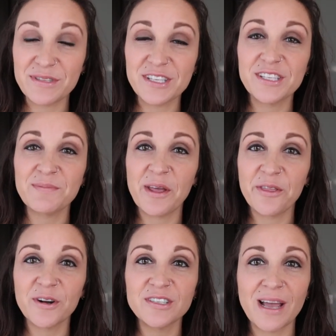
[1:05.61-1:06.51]
This is my
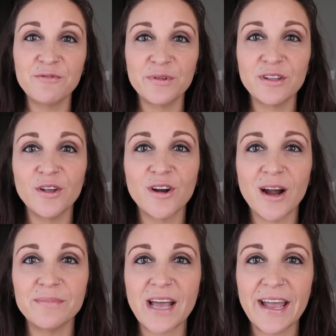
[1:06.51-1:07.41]
third time doing the low
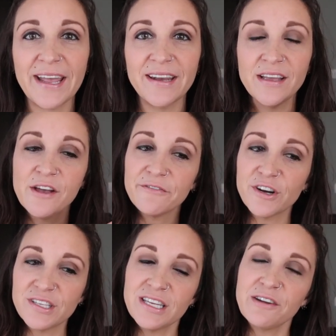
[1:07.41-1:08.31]
carb diet.
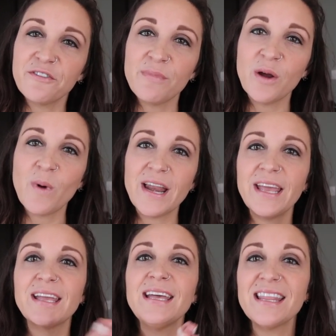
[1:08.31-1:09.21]
First I did it for my
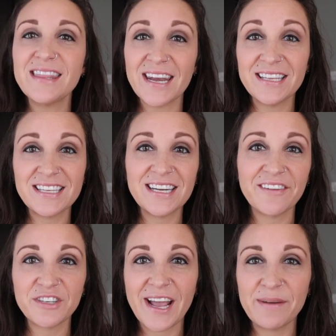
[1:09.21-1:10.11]
wedding, then I did it
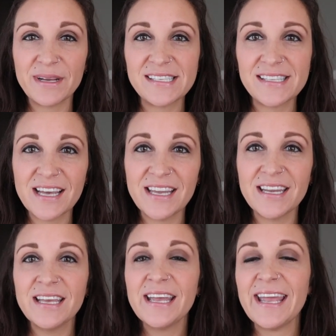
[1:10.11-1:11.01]
after I had my
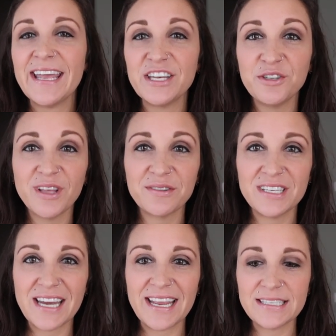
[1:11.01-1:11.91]
son in two
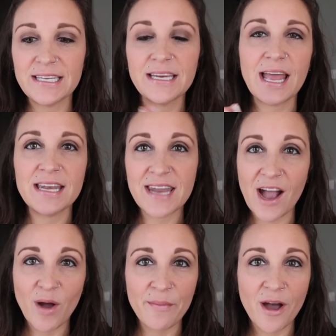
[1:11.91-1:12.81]
thousand eighteen, and
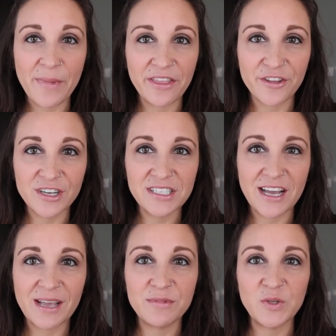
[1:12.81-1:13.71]
now I'm on my third
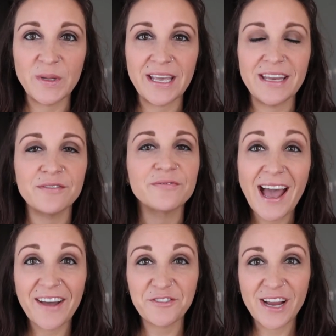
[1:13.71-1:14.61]
time doing it
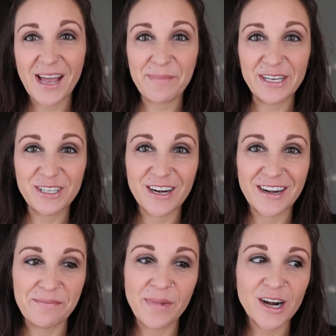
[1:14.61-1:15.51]
after I had my daughter
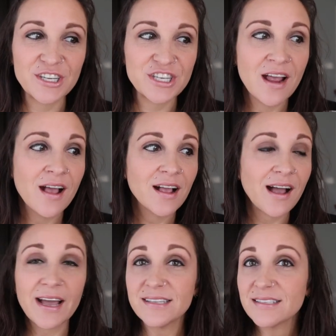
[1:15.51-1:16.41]
in March.
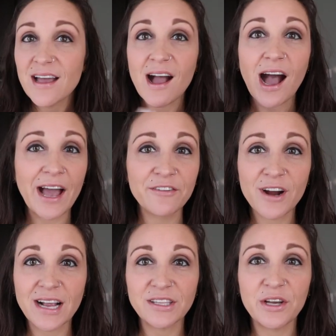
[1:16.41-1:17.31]
Guys, I've
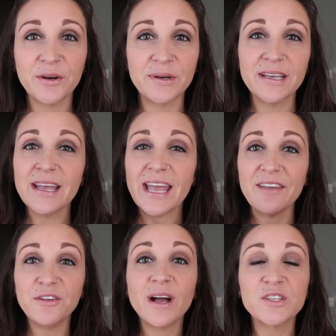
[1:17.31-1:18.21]
cracked the code.
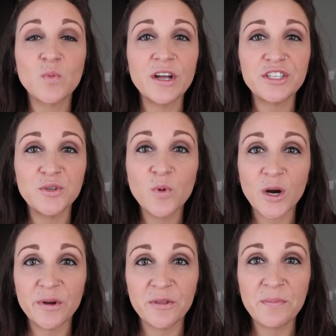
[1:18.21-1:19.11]
If you guys want to
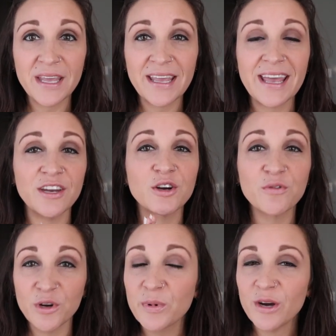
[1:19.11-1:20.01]
work with me in a
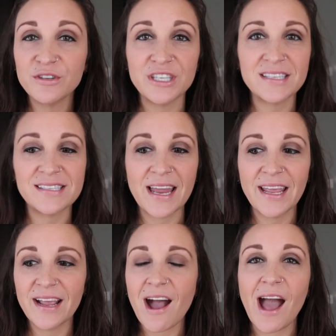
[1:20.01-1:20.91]
group coaching
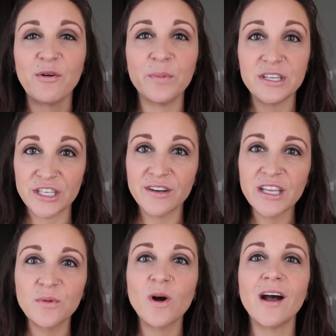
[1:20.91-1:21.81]
setting, I will be cheering
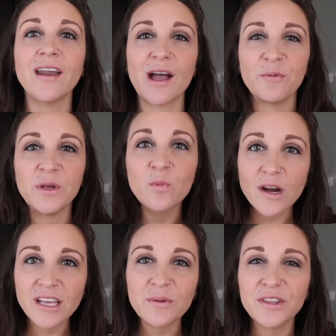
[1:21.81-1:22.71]
you on, I will be
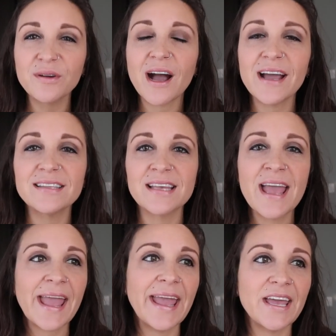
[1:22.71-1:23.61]
working with you guys,
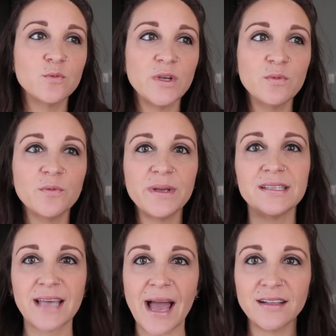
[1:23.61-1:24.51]
and we will be
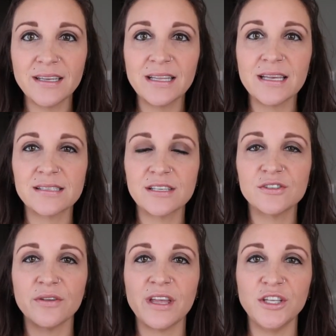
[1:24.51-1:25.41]
tackling this
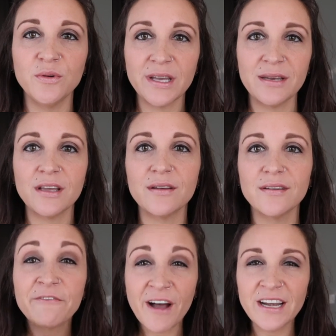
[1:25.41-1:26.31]
so that you can
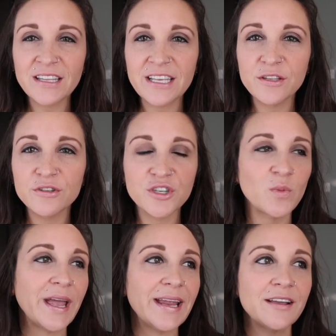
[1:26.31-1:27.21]
finally lose your
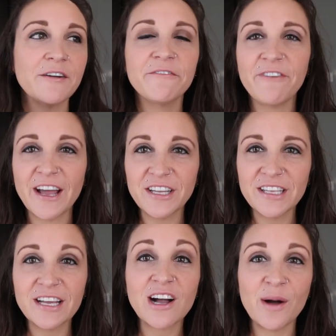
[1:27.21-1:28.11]
weight,
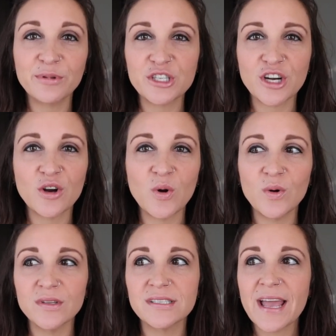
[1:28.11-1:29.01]
finally accomplish your
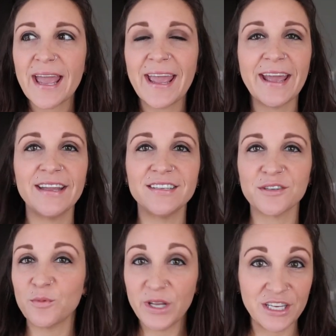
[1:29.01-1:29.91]
goals, and
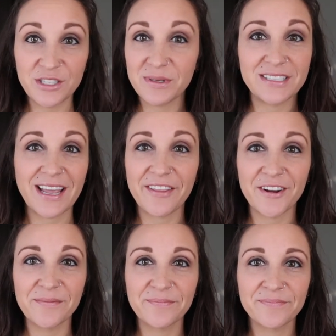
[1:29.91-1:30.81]
we can do it
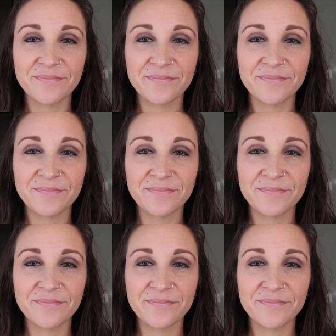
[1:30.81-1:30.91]
together.